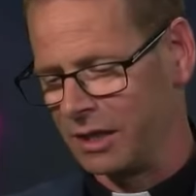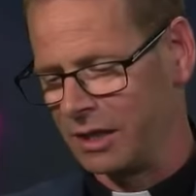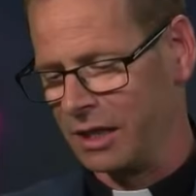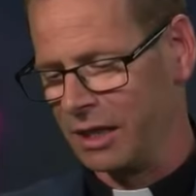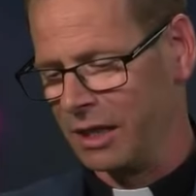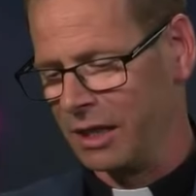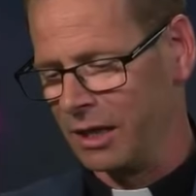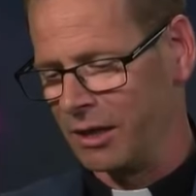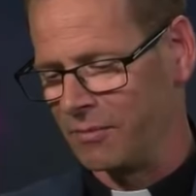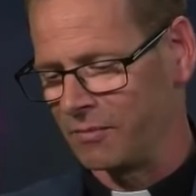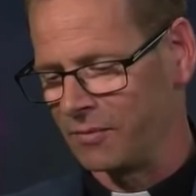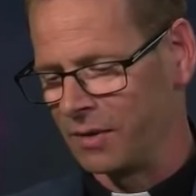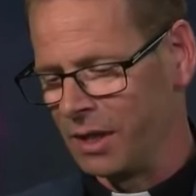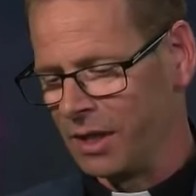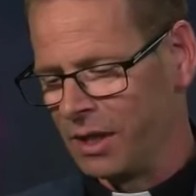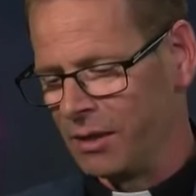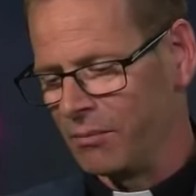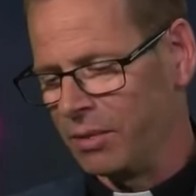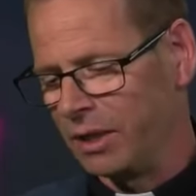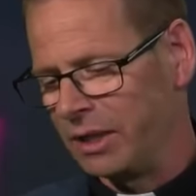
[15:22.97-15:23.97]

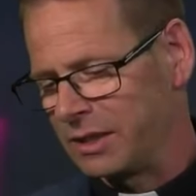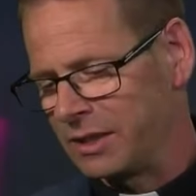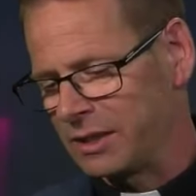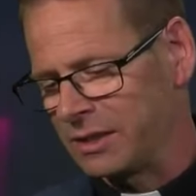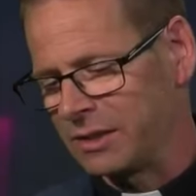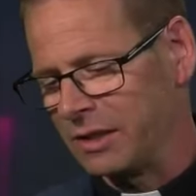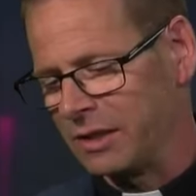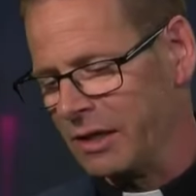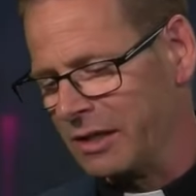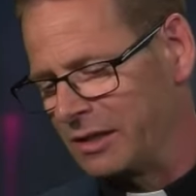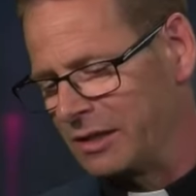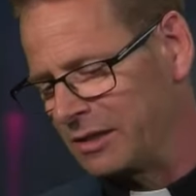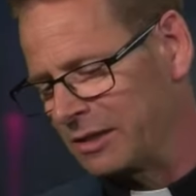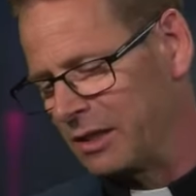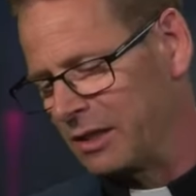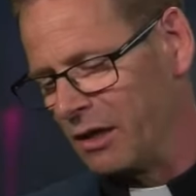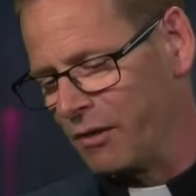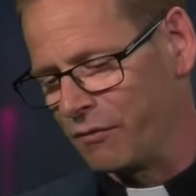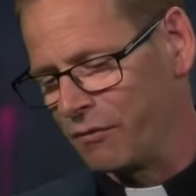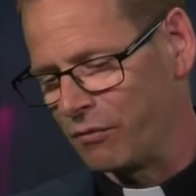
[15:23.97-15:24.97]
politicized
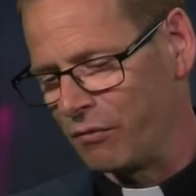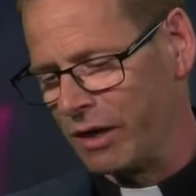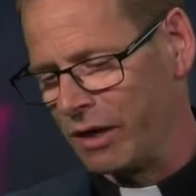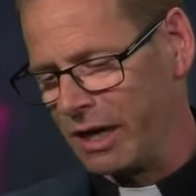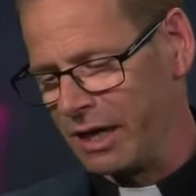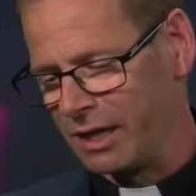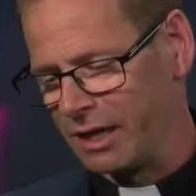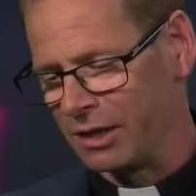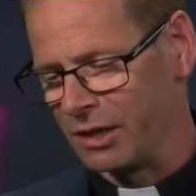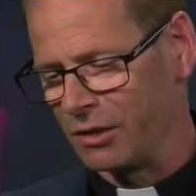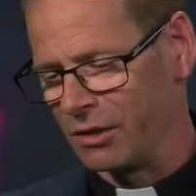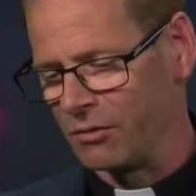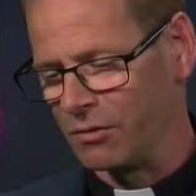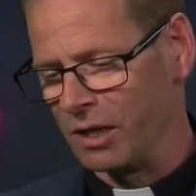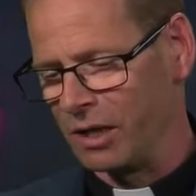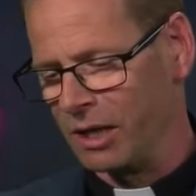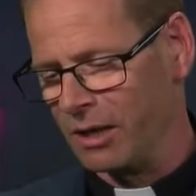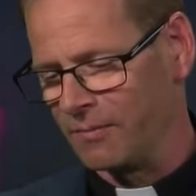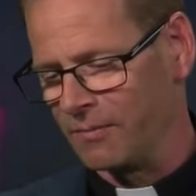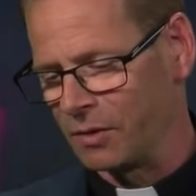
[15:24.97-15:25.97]
stuff where, you
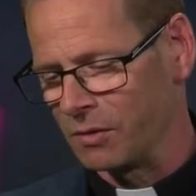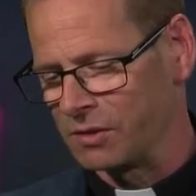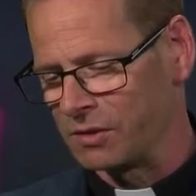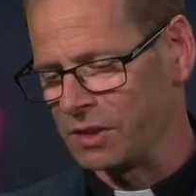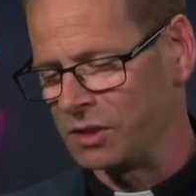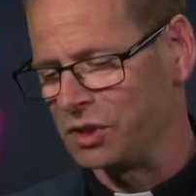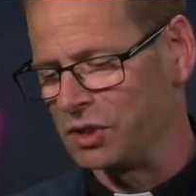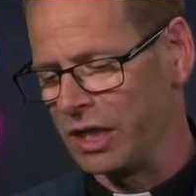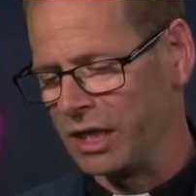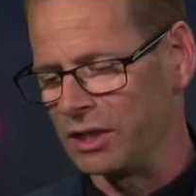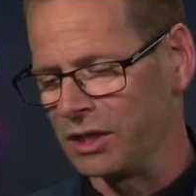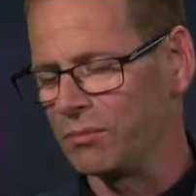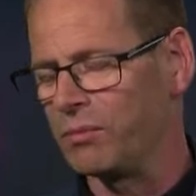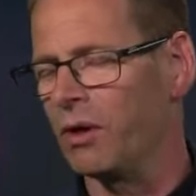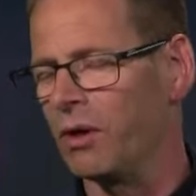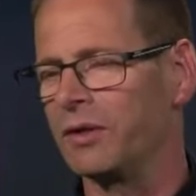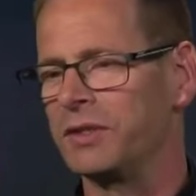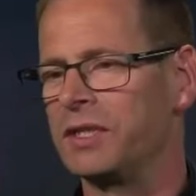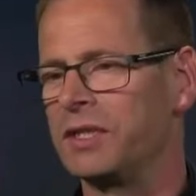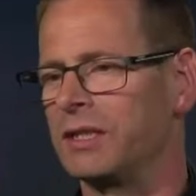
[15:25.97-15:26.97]
know, was it gender
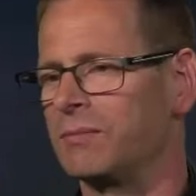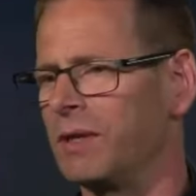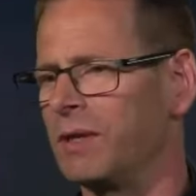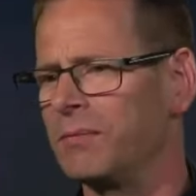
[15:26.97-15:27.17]
politics?